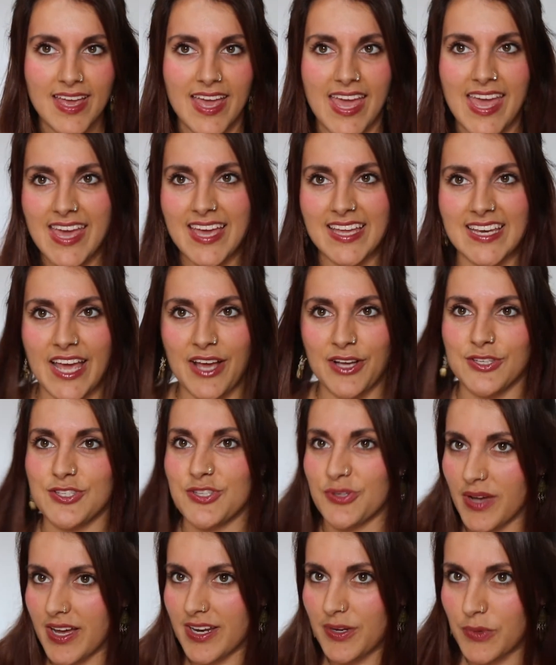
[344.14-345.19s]
and I
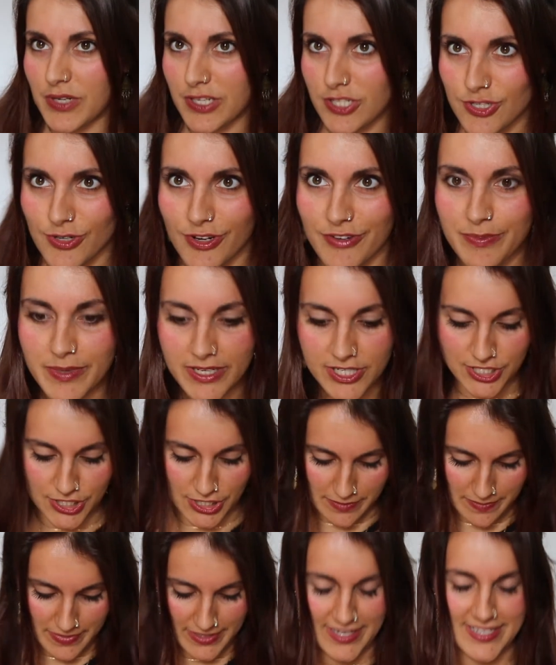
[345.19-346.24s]
also kind of want to show off my
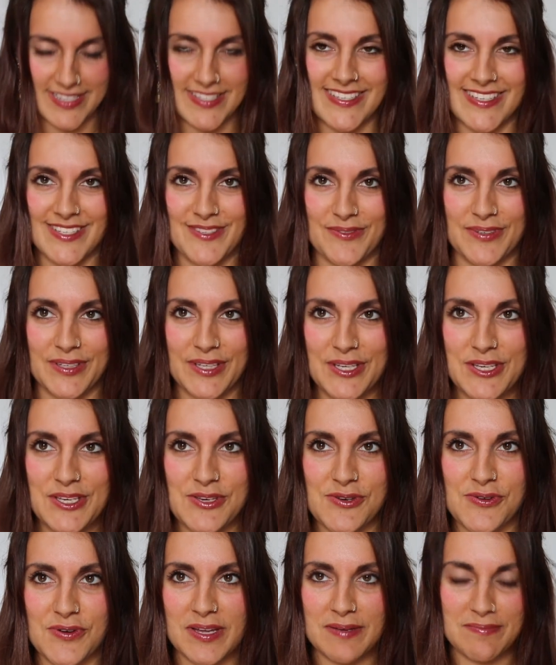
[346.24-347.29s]
shirt because it's really
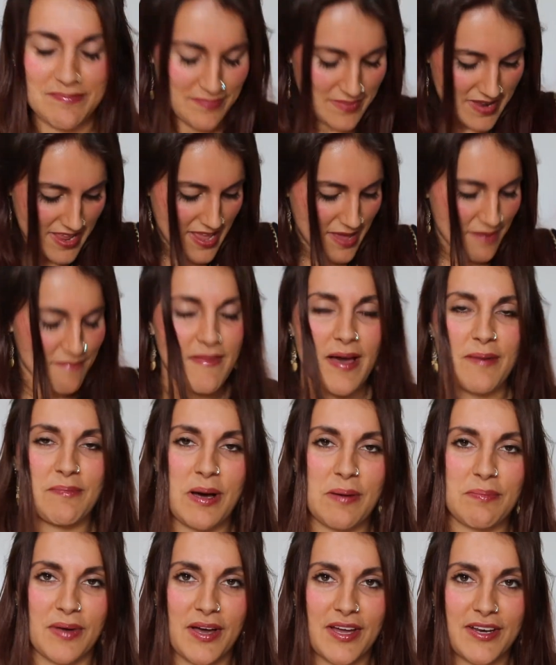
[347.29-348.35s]
cute, and my
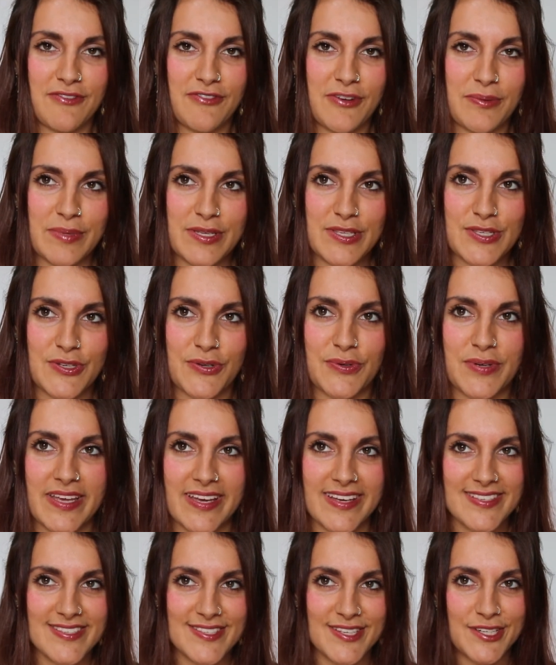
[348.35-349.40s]
mom got it from
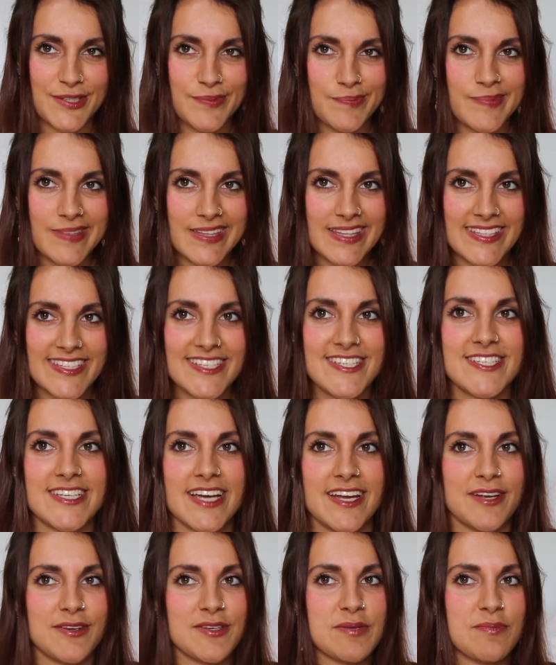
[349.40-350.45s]
Estonia, so
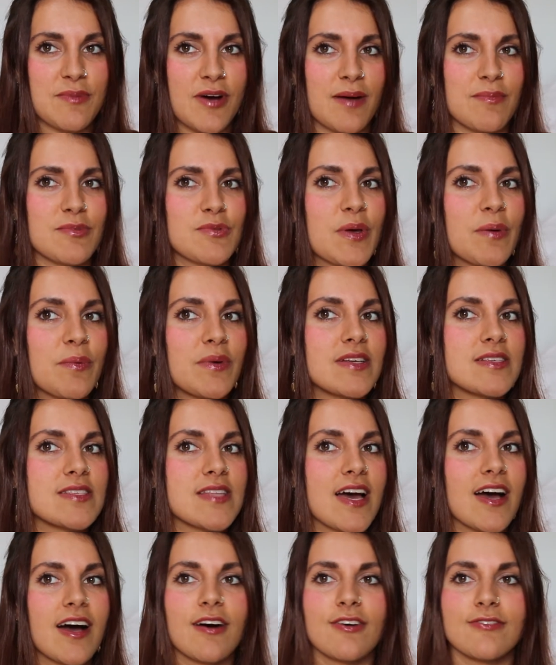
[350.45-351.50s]
shout out to moms. Wait, what is
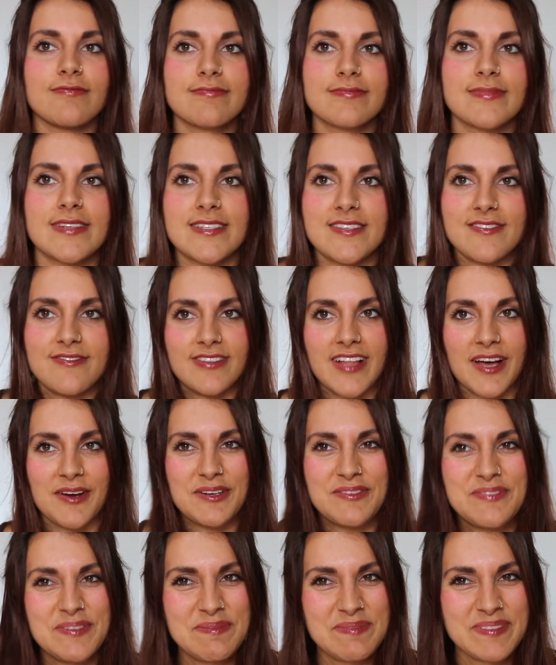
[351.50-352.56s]
that? Oh, it's a flower
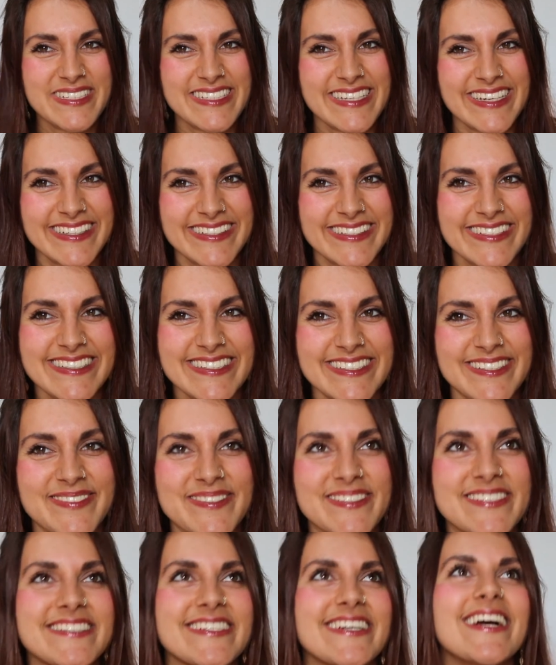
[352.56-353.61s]
from the decoration of
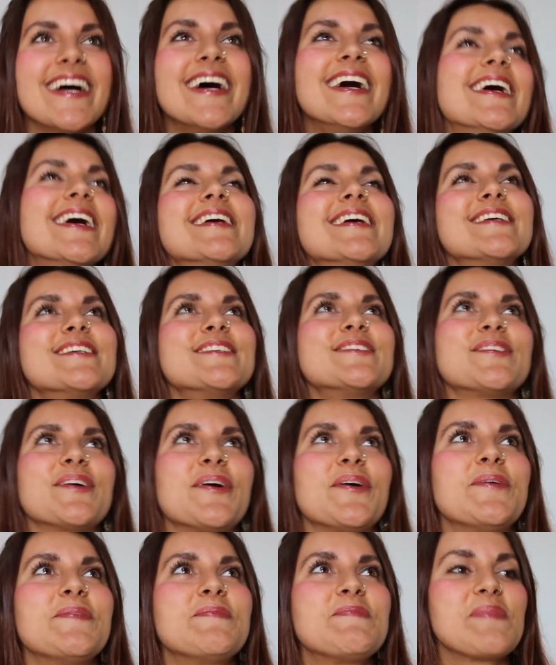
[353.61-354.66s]
the shirt.
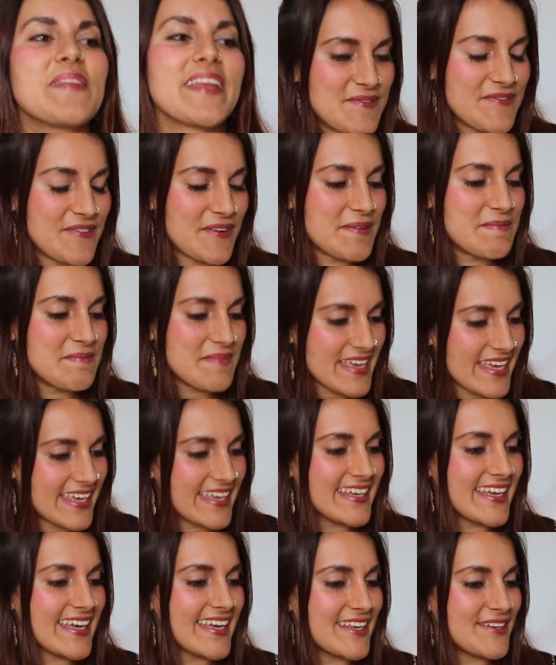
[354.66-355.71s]
So for
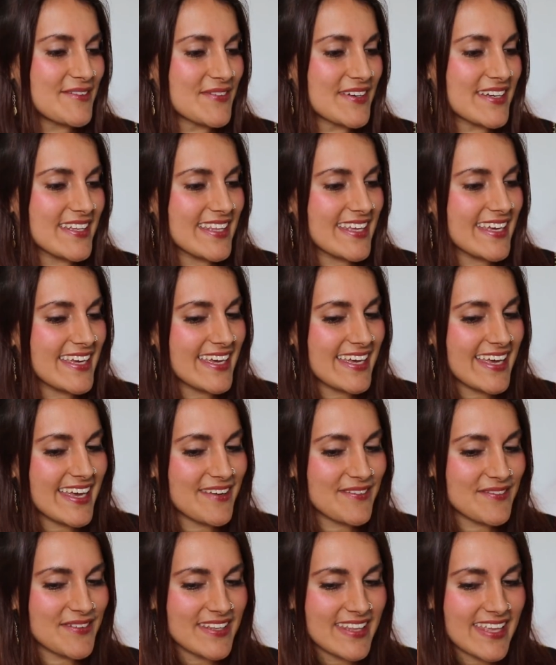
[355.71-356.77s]
me, it
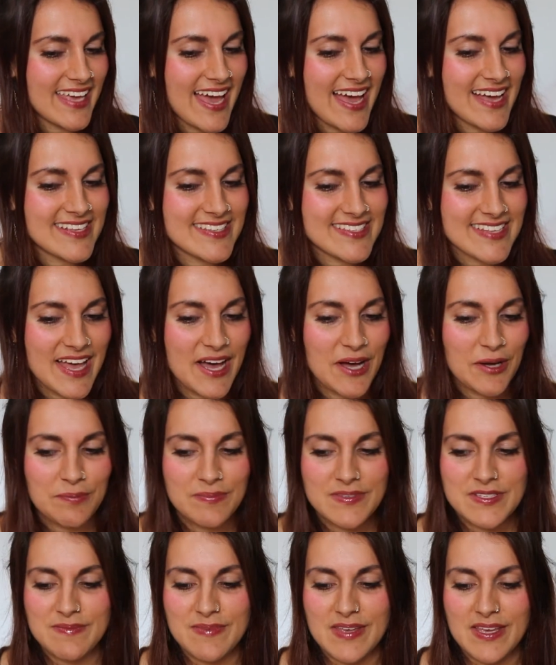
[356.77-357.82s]
really has
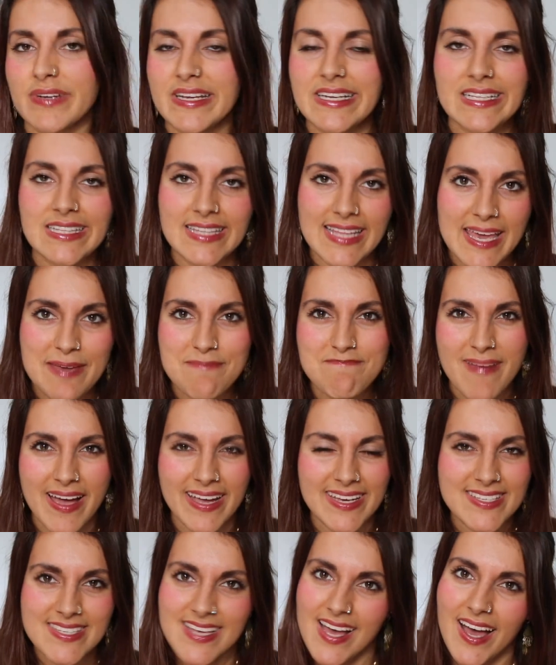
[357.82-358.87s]
helped me reclaim
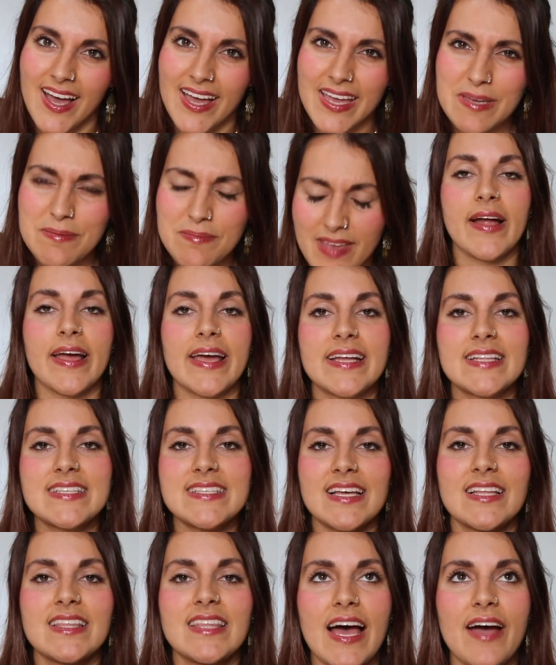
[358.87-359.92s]
my time. It's
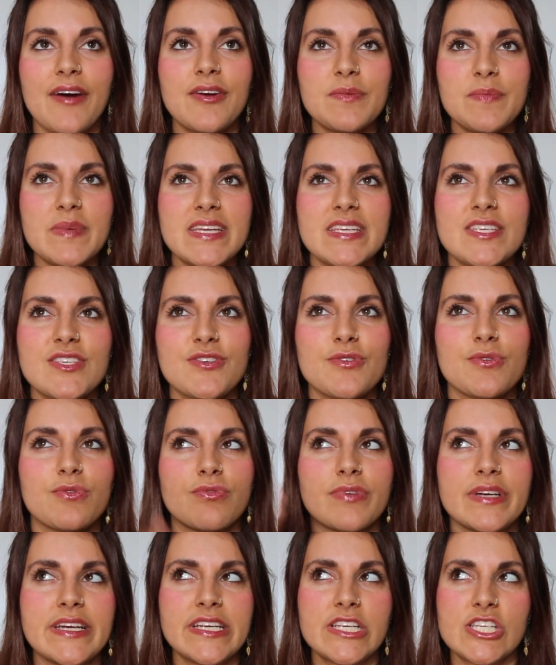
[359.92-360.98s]
allowed me to
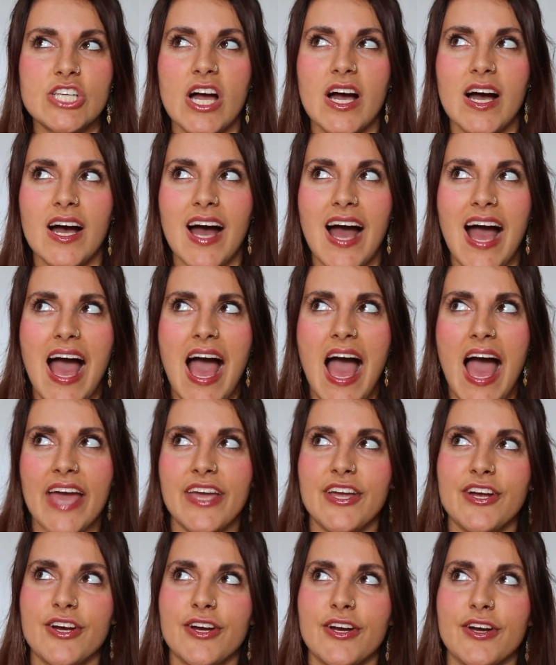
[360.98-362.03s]
reach a
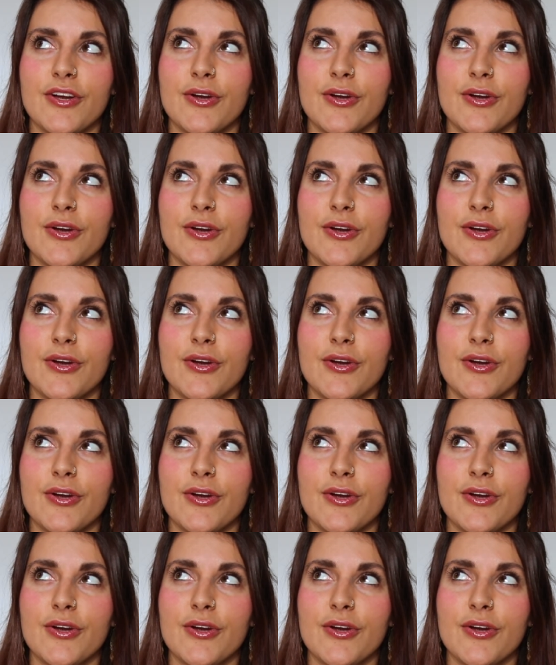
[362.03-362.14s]
higher